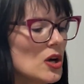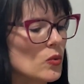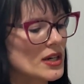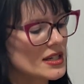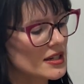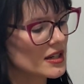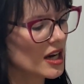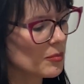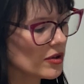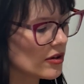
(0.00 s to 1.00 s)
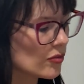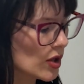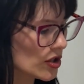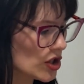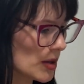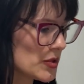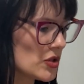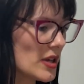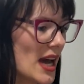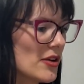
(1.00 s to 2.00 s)
We did a couple of workshops
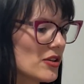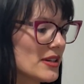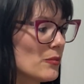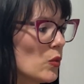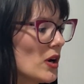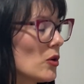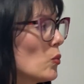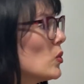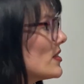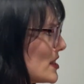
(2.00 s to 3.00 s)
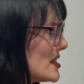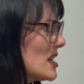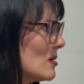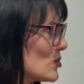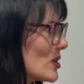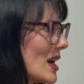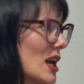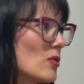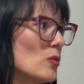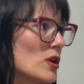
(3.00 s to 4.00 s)
together where with the team
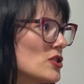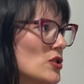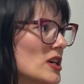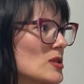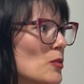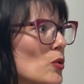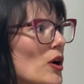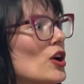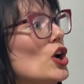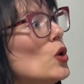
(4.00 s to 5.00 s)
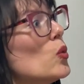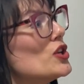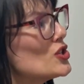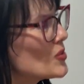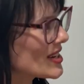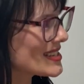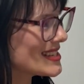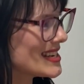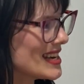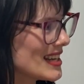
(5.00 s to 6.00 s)
together, we wanted to explore what do you want to
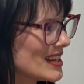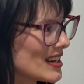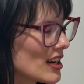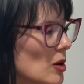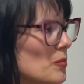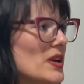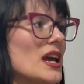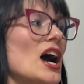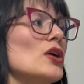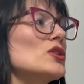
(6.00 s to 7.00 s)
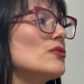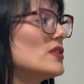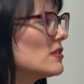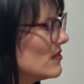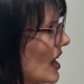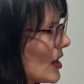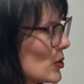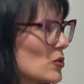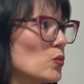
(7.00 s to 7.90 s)
see in the company? How do you feel valued?